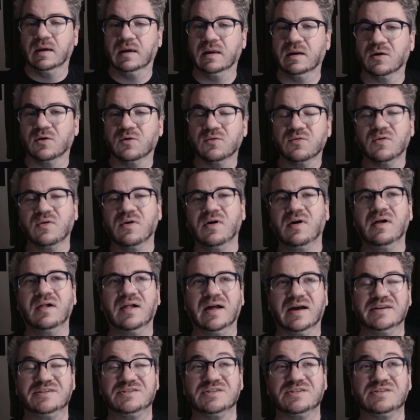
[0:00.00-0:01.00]
And overall,
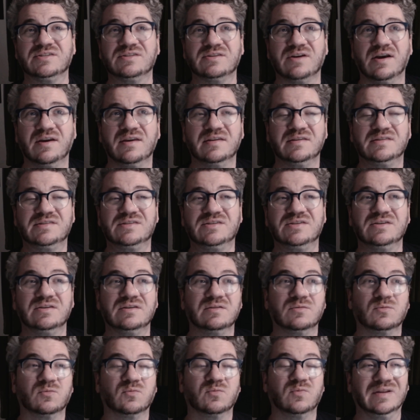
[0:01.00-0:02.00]
I just started
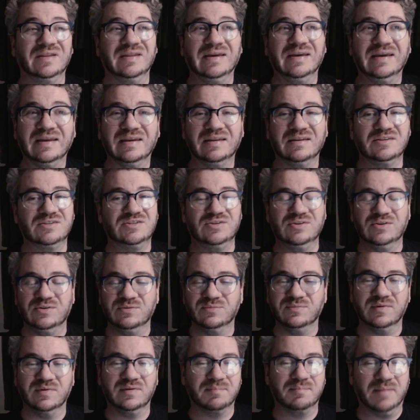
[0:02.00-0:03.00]
to really get in tune
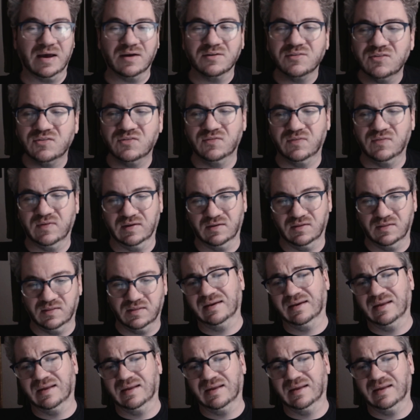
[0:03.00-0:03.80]
with mouse feel.